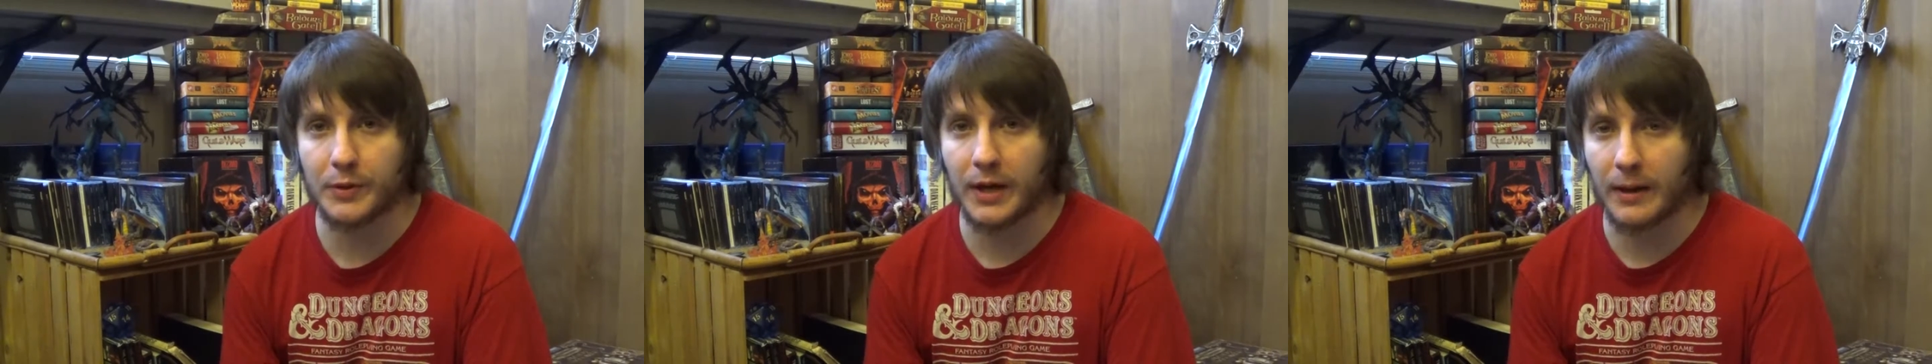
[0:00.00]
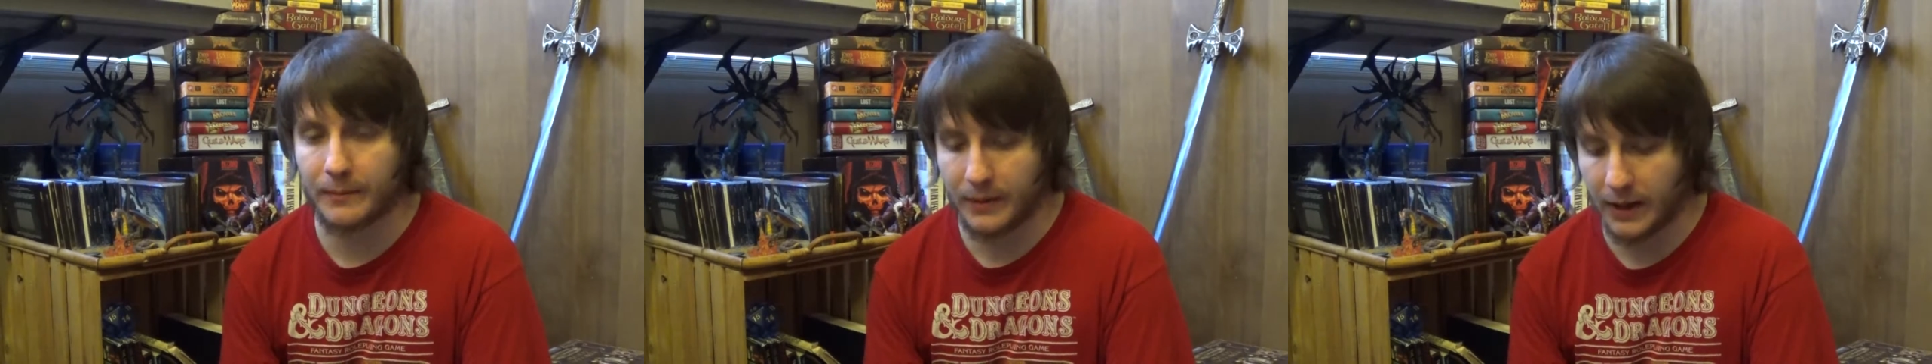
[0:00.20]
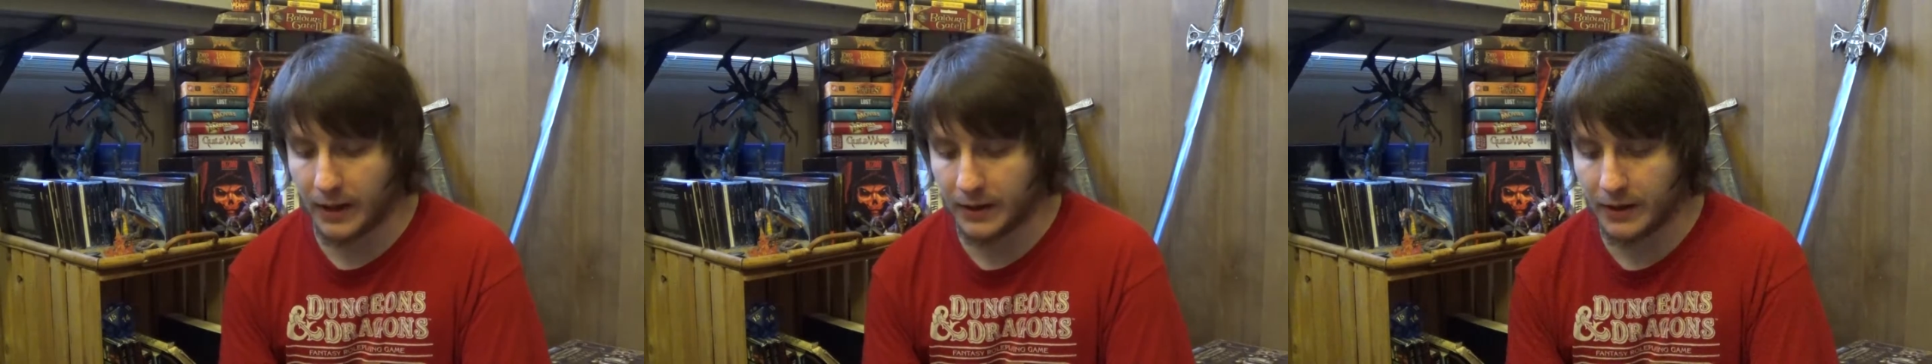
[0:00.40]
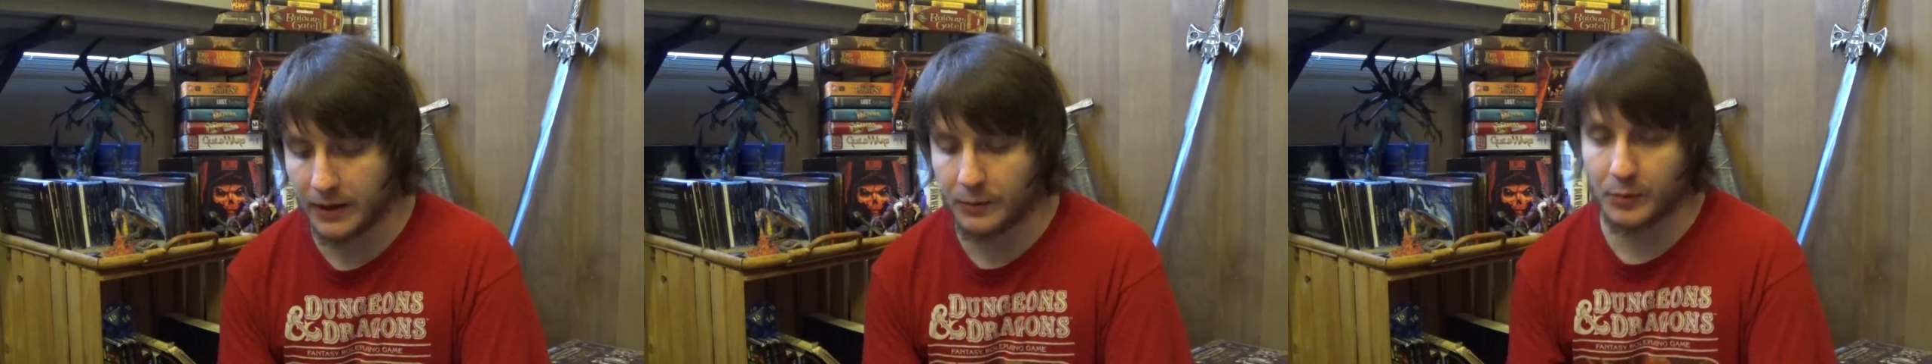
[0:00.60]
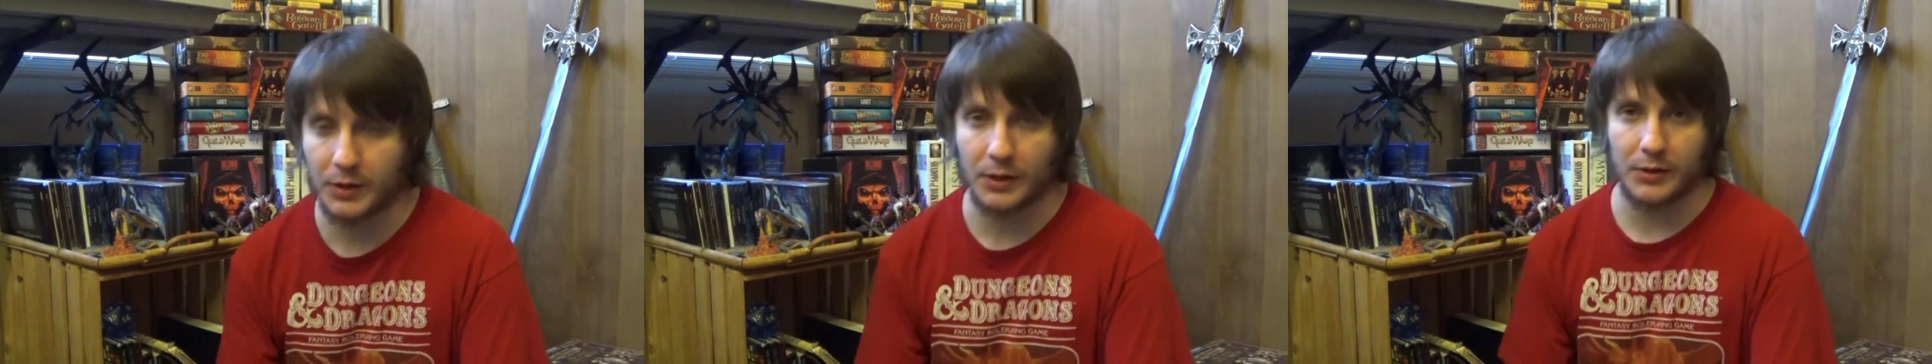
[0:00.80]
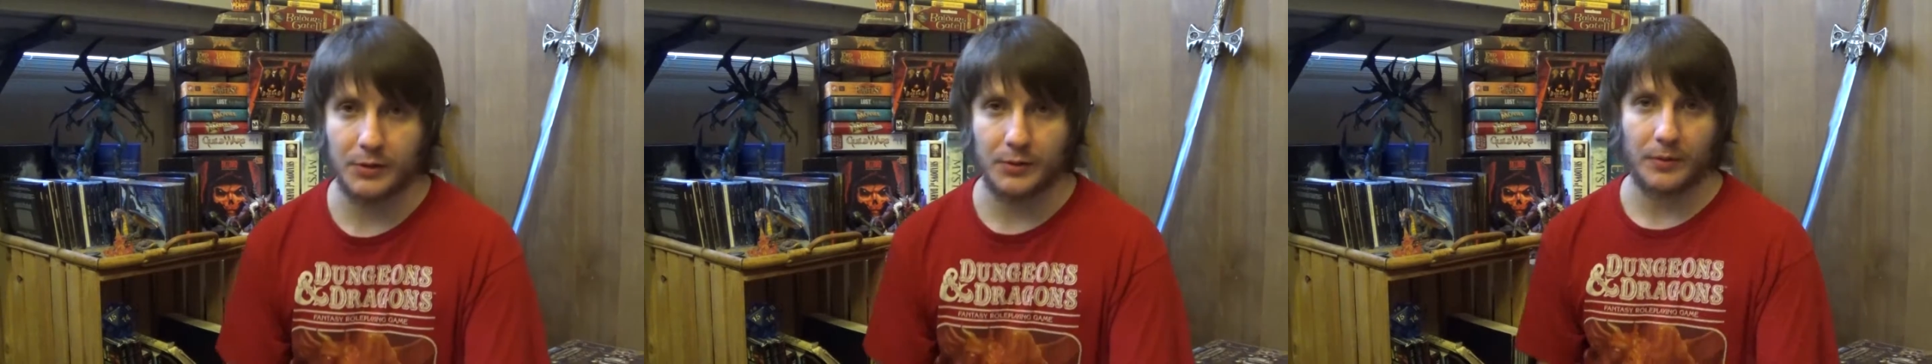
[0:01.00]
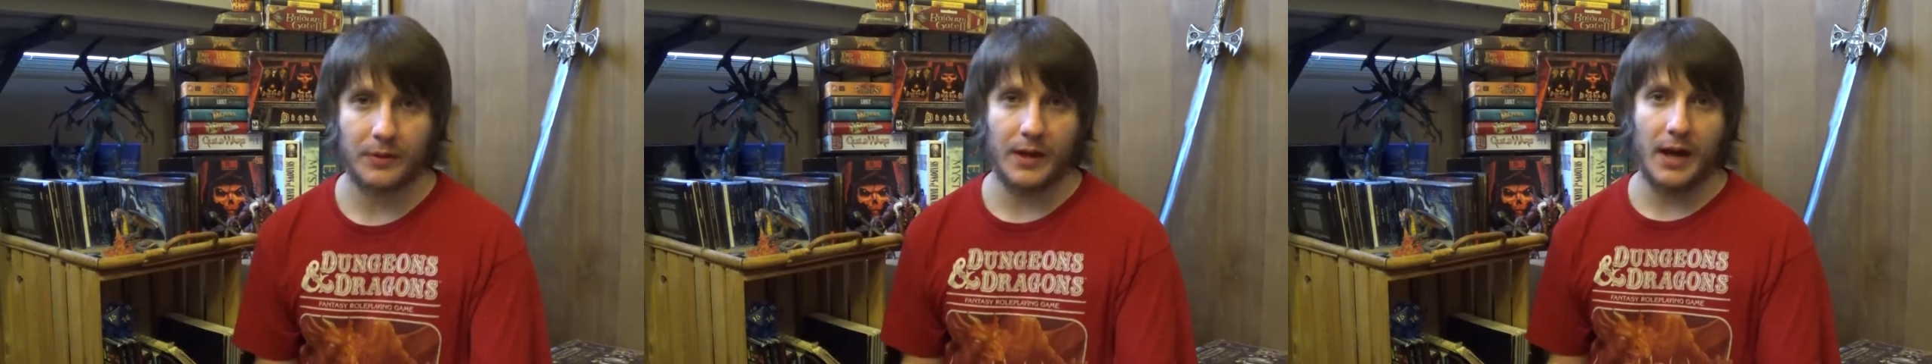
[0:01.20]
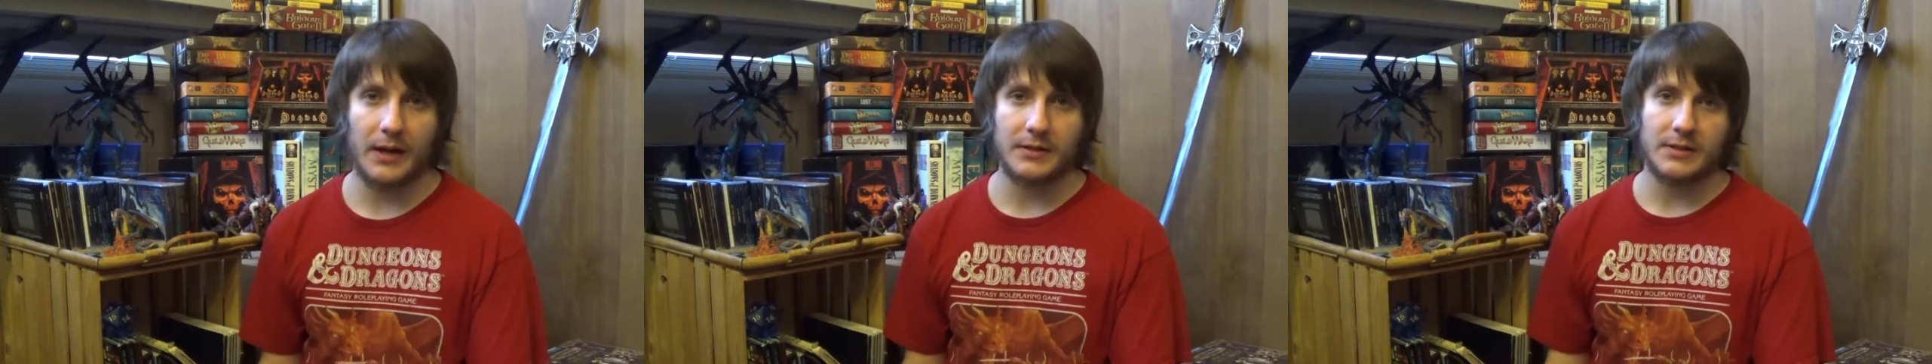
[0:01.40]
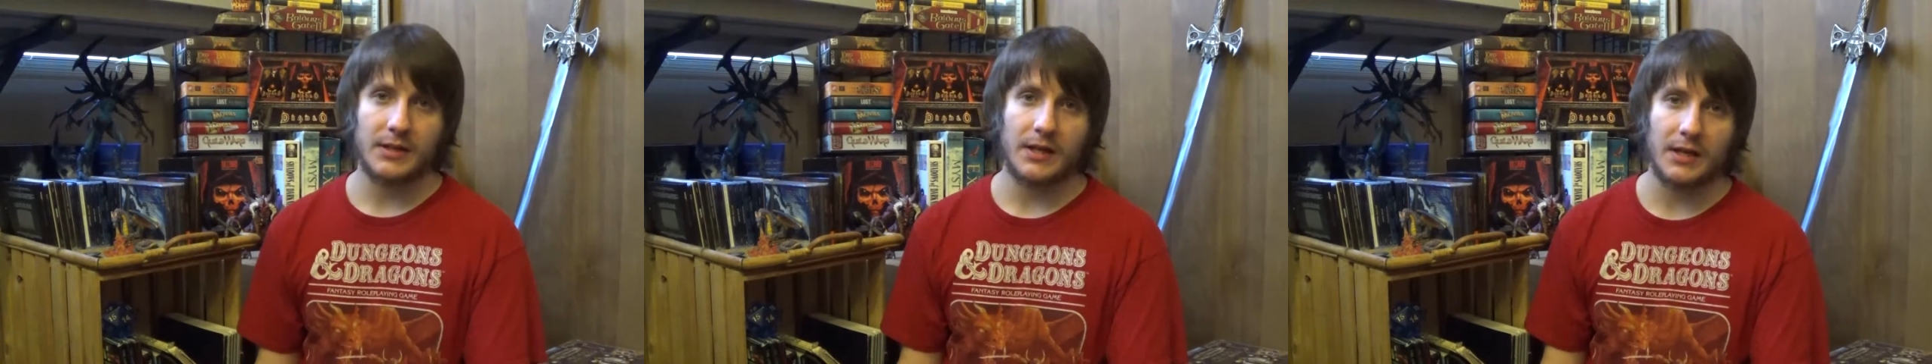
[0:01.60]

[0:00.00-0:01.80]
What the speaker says: campaign, and it would include that.